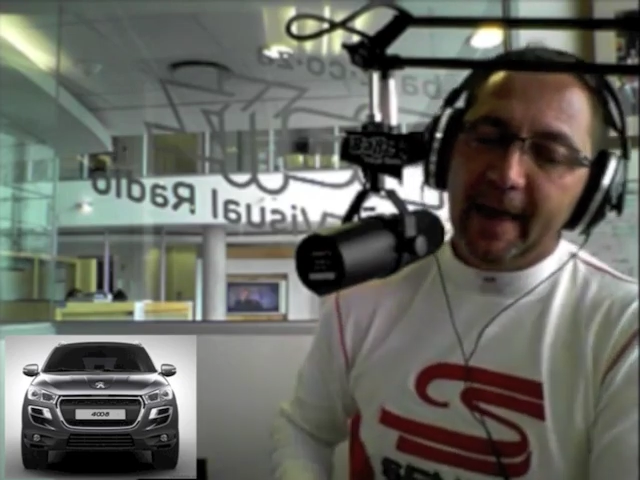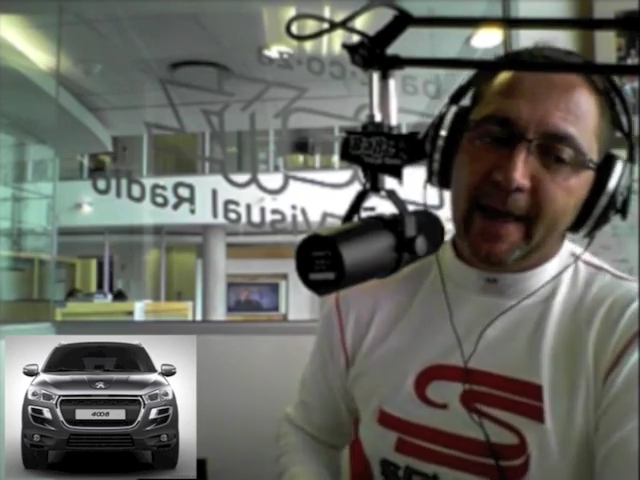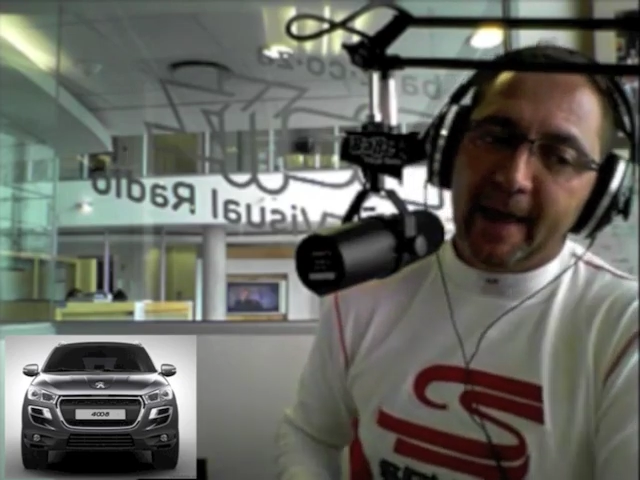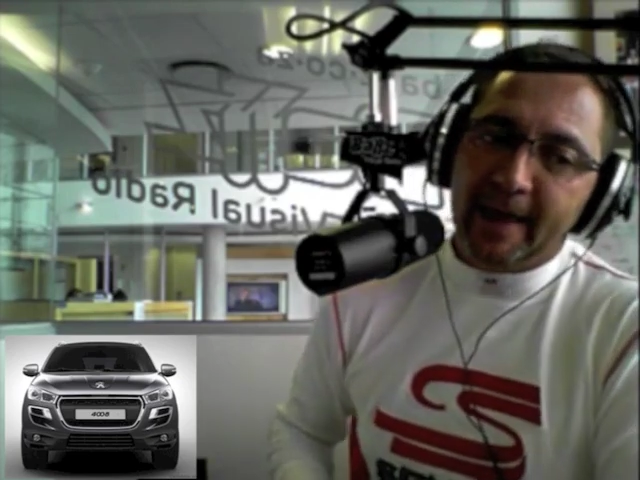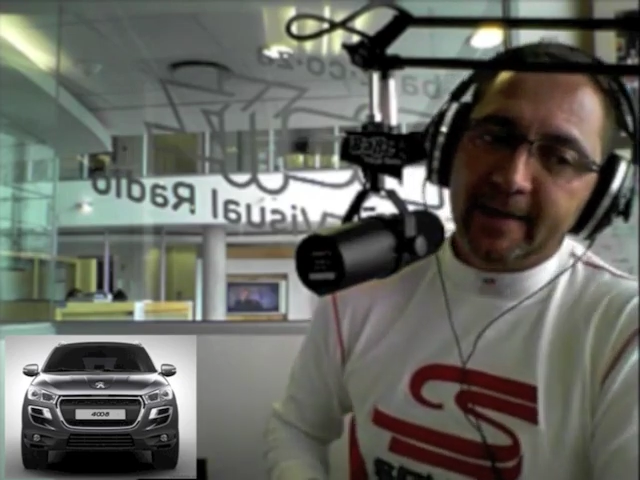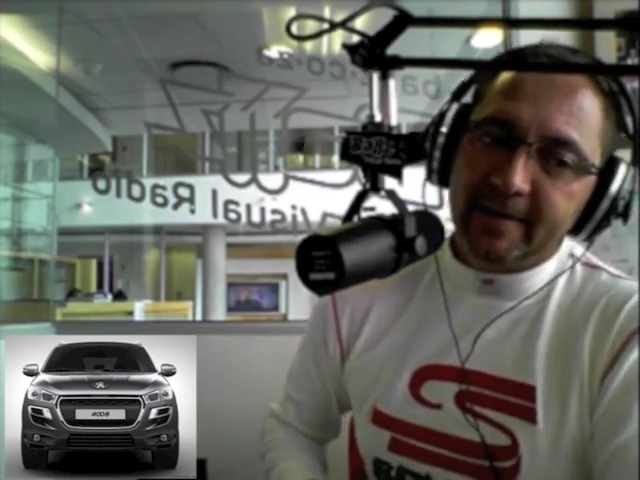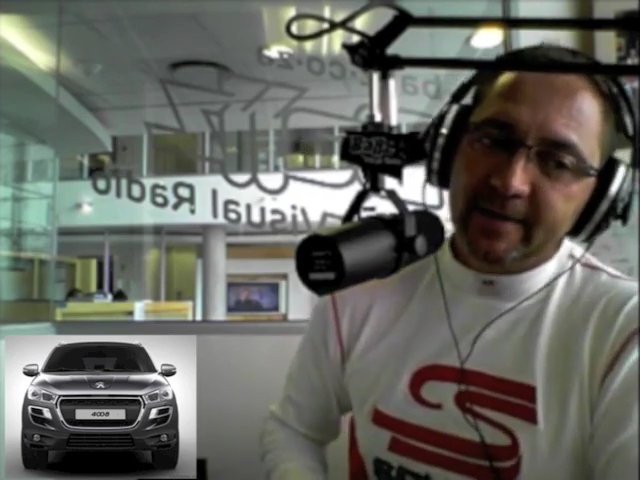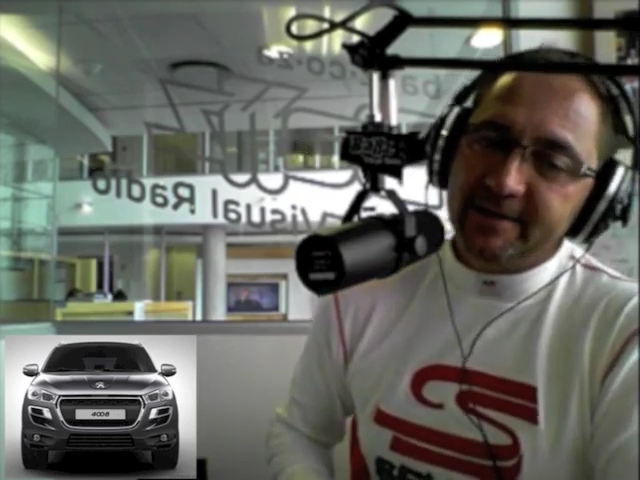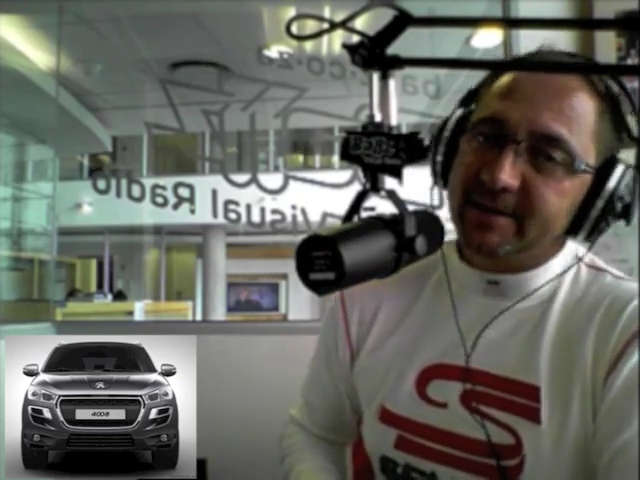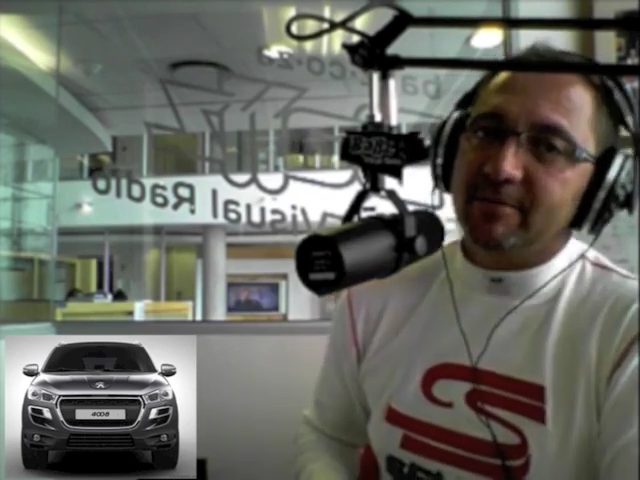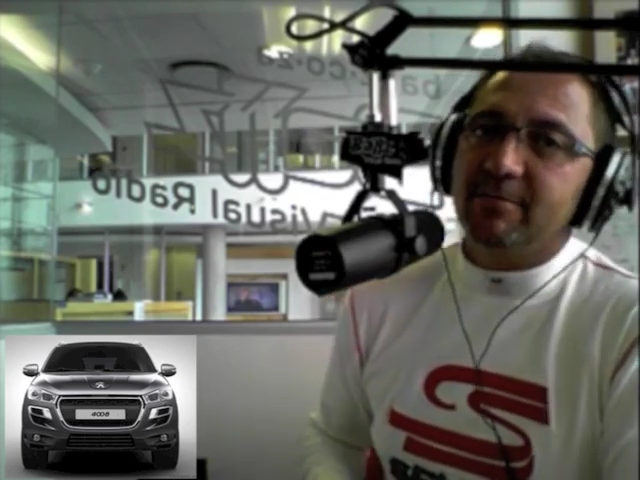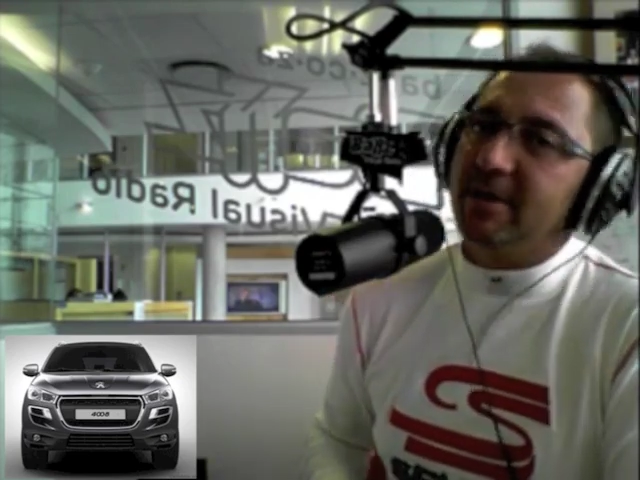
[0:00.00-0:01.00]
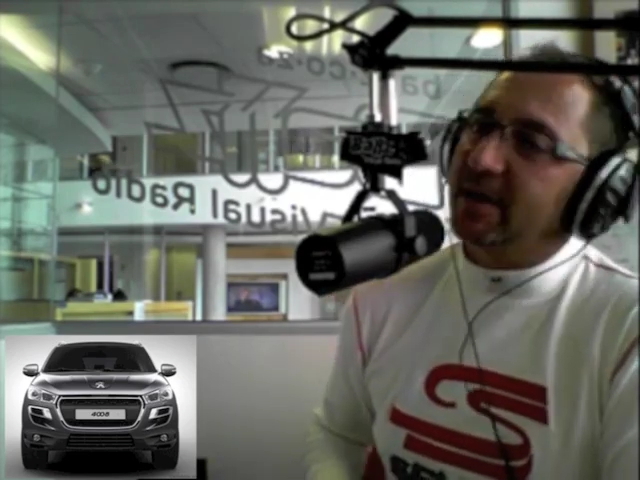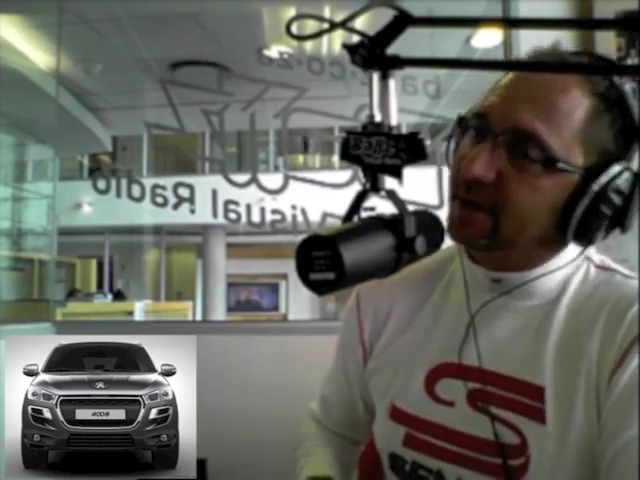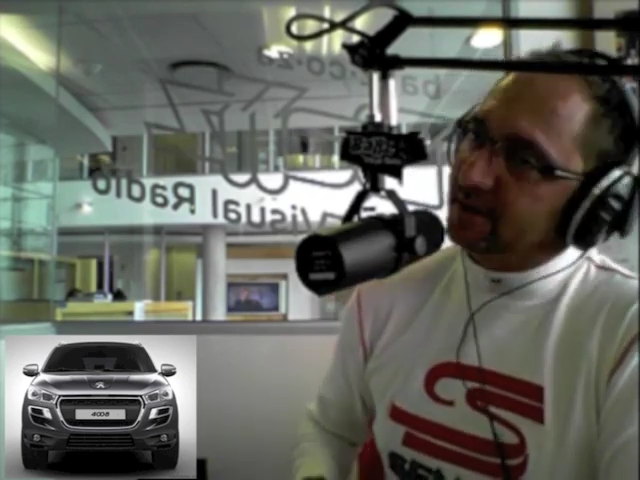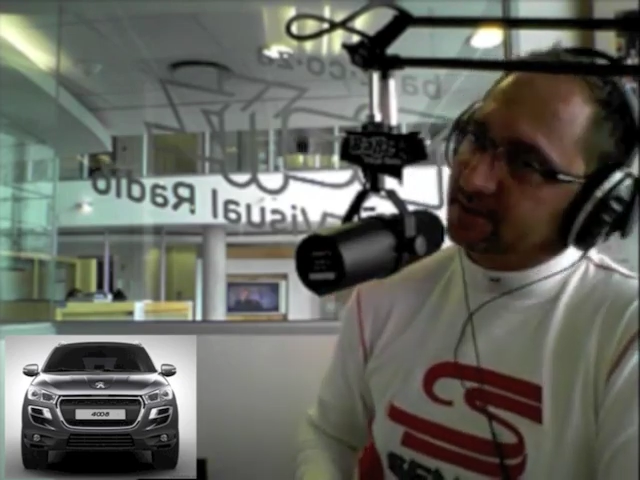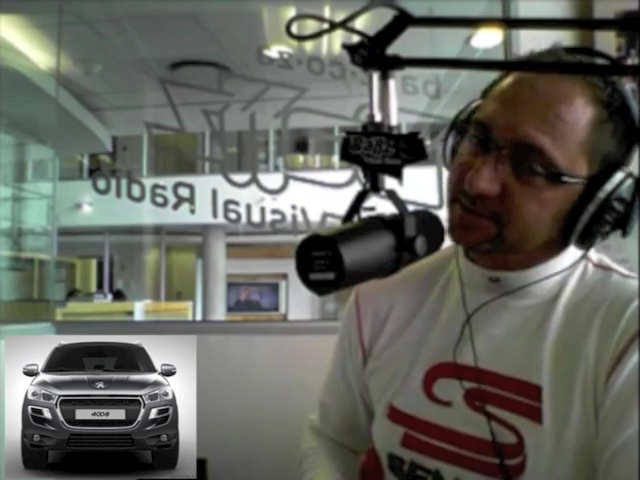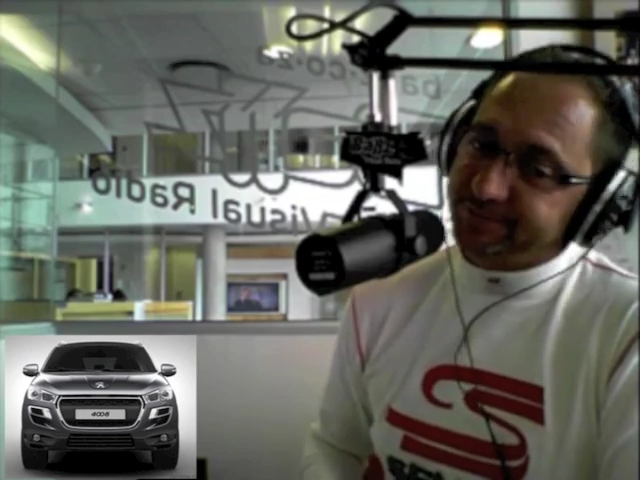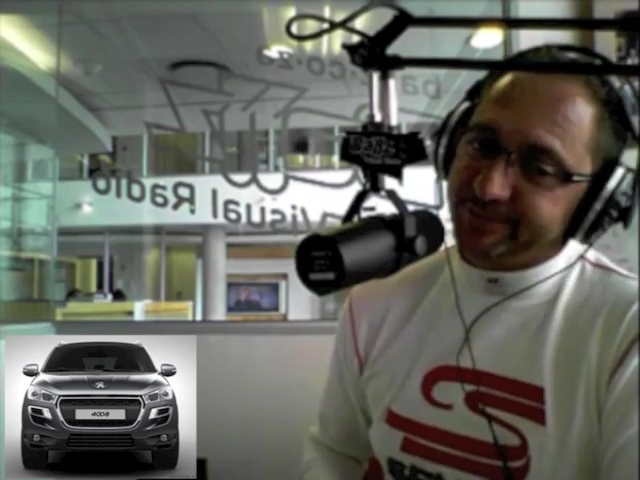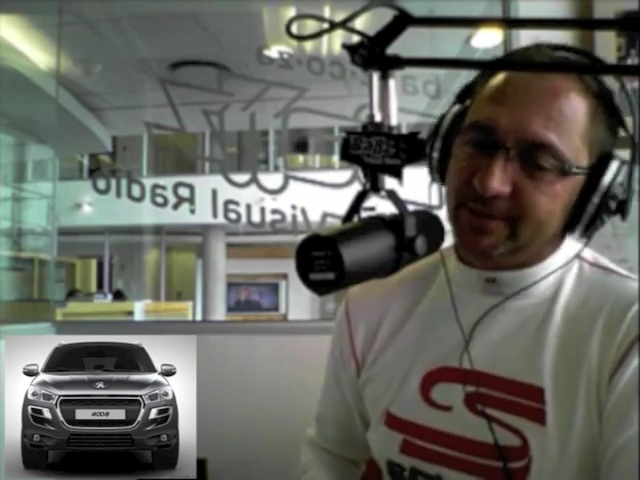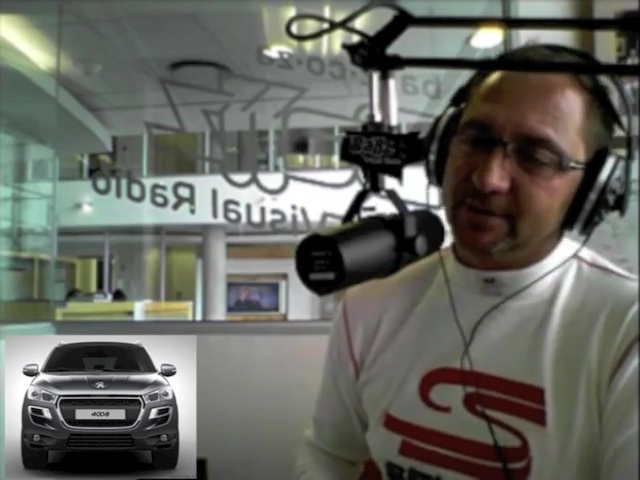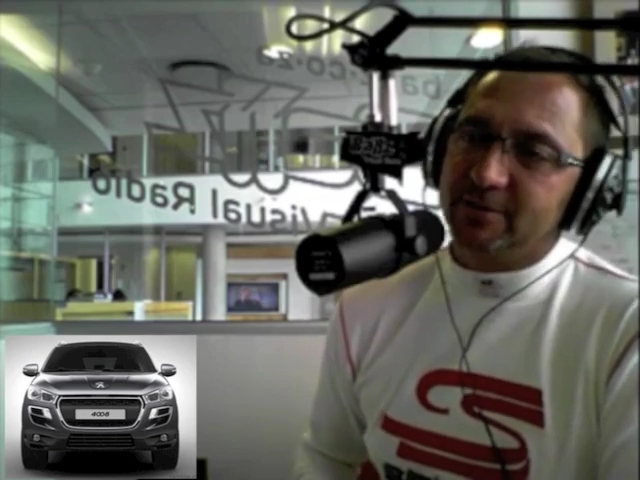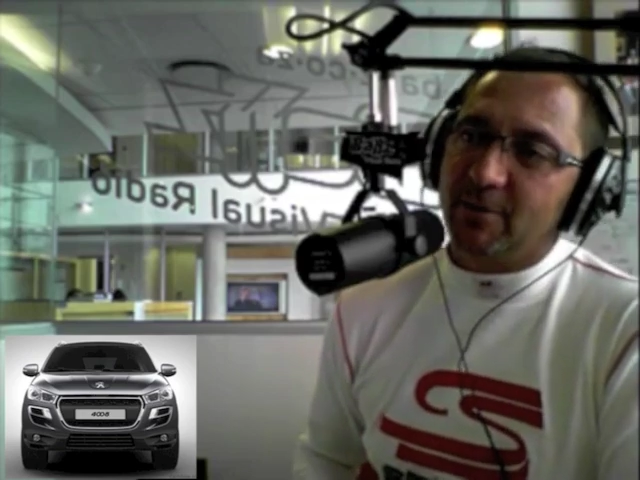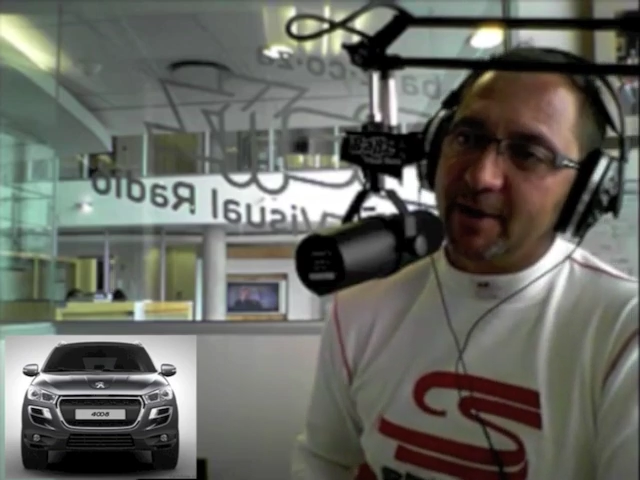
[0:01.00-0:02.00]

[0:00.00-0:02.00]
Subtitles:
And he said, well, it's